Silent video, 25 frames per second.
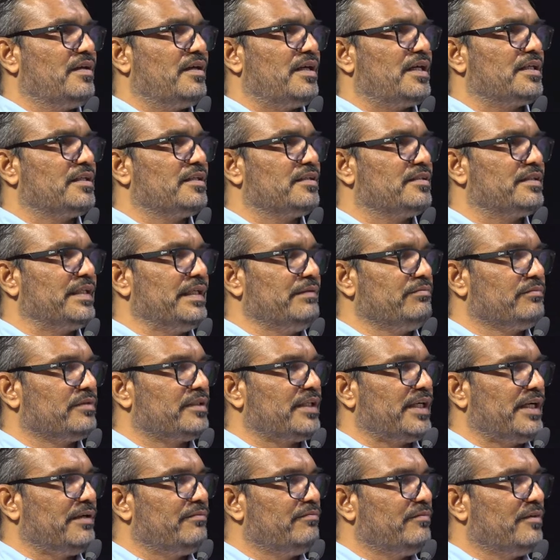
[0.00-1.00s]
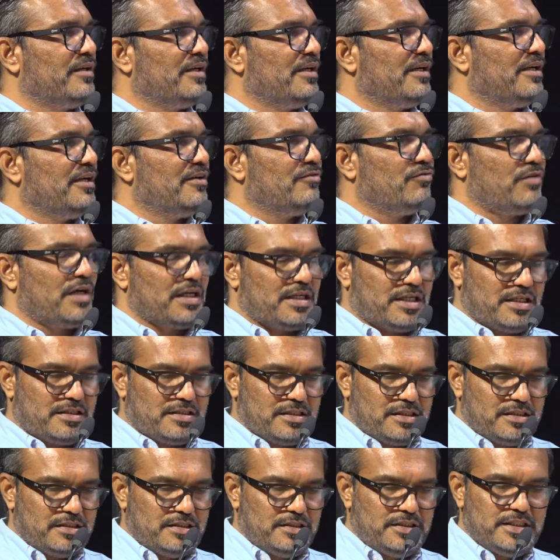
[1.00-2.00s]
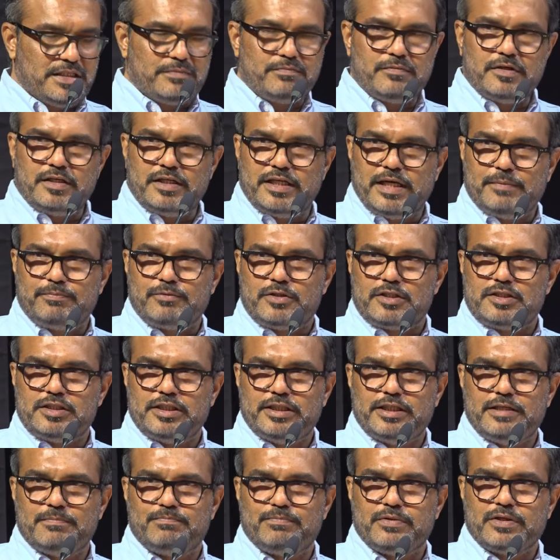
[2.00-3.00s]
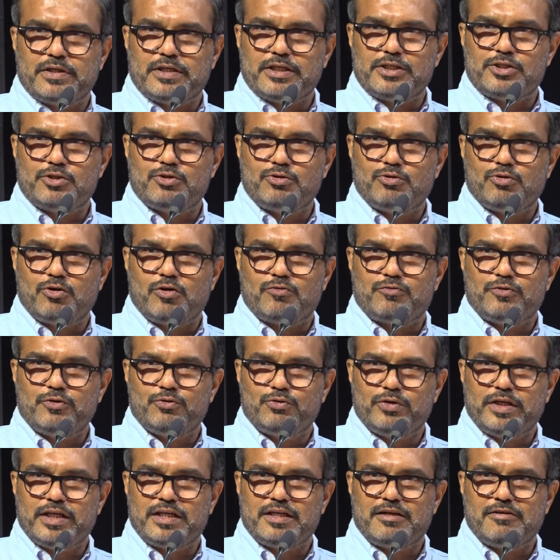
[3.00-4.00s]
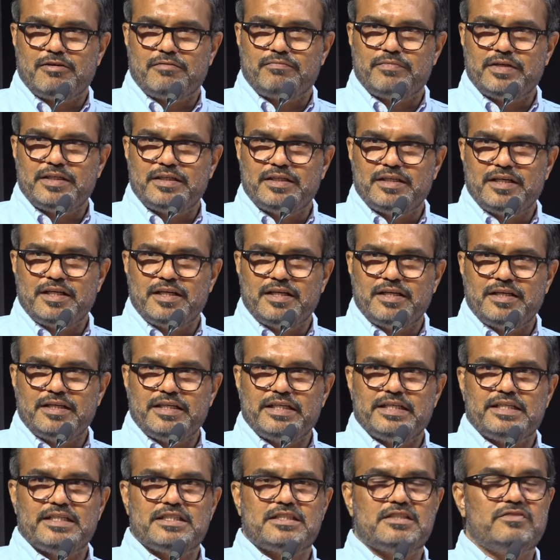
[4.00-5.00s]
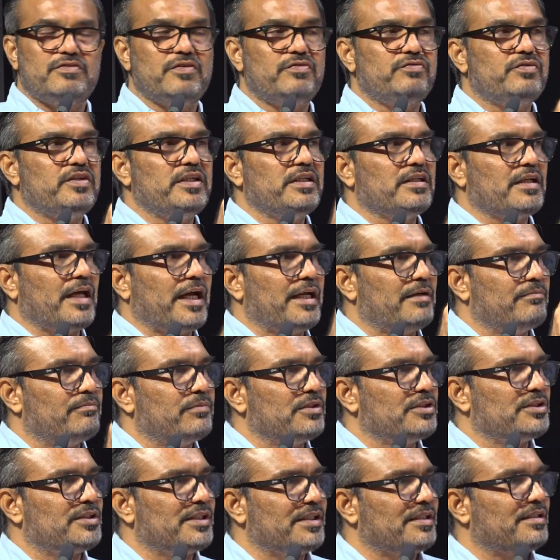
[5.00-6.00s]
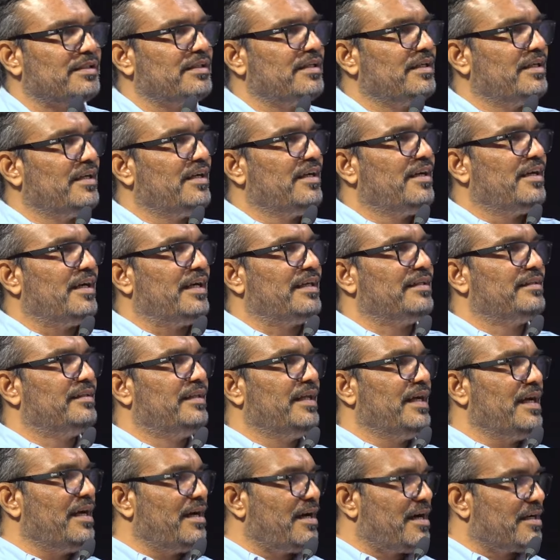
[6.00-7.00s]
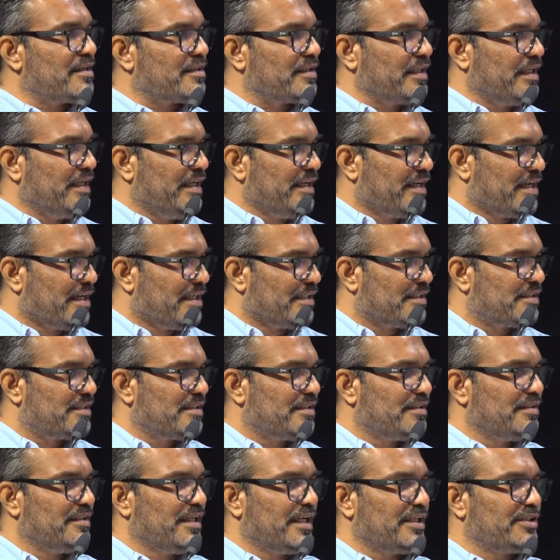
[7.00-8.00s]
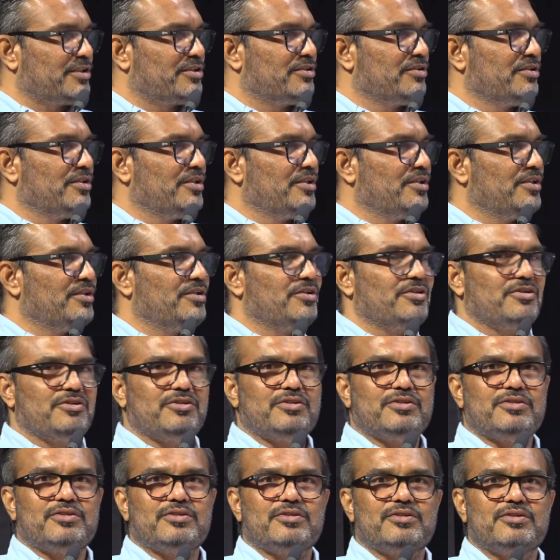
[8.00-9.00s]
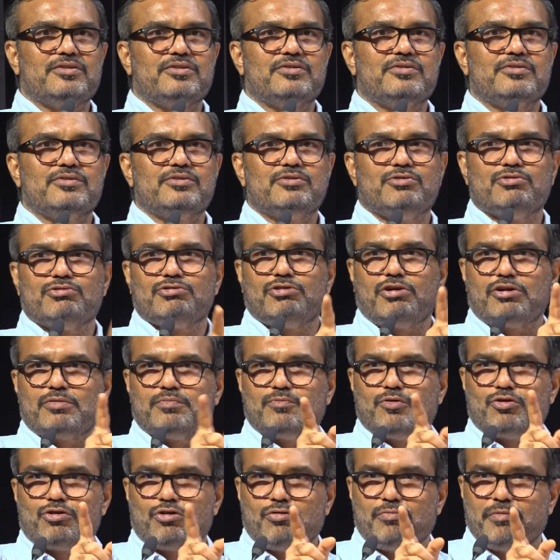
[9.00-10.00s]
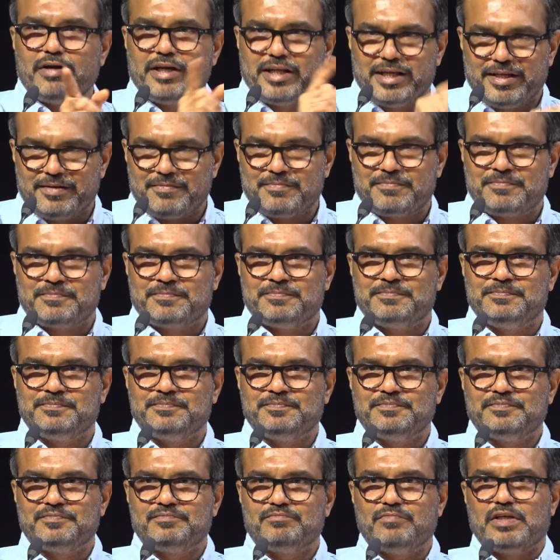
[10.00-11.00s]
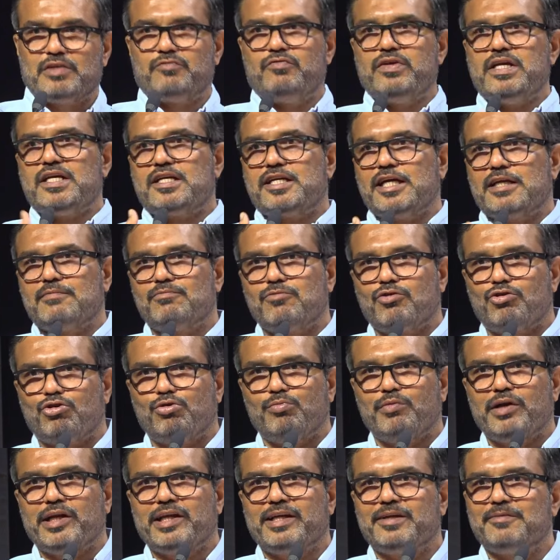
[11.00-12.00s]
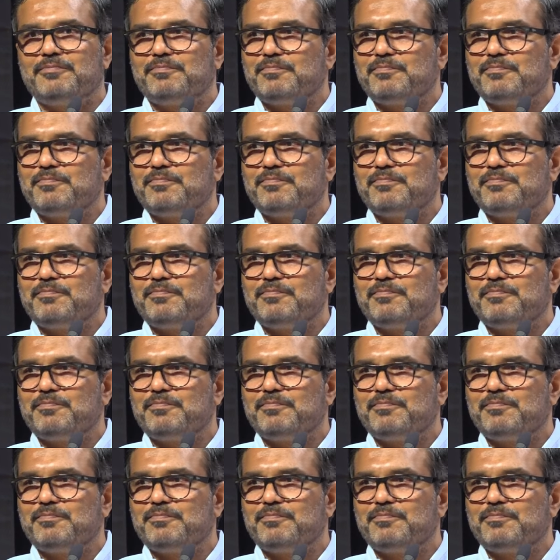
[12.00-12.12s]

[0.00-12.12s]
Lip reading: At the same time, what is the debt GDP ratio of Union government? It is 59%. And they are telling us that you don't borrow money, but we can borrow money.